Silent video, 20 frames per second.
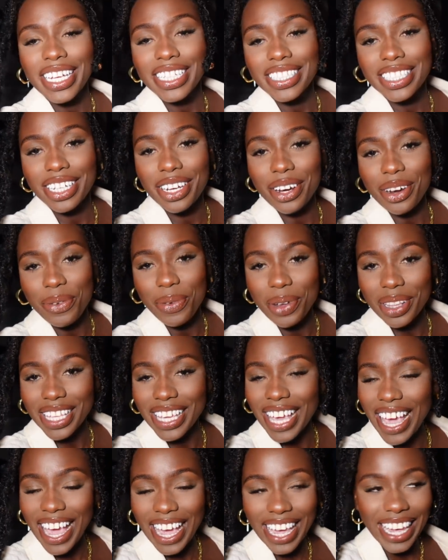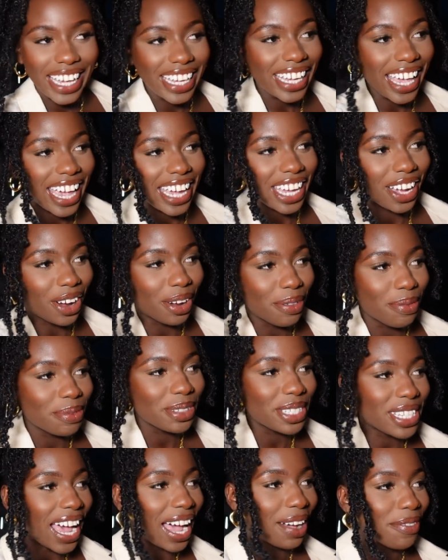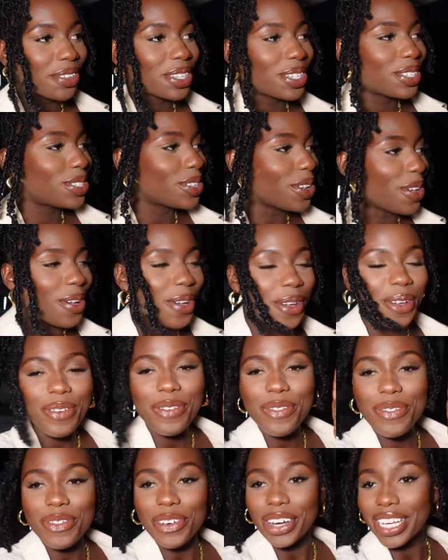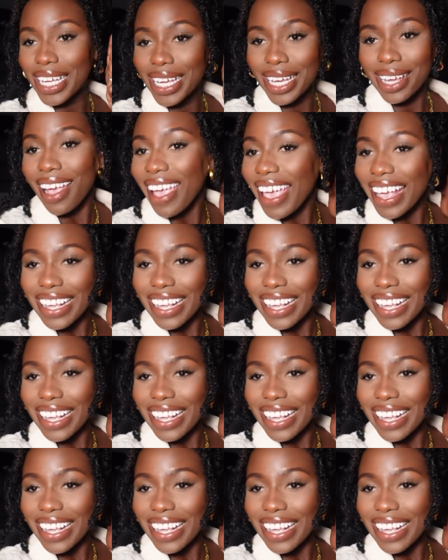dinner with Kay. Hey, yums. I'm so freaking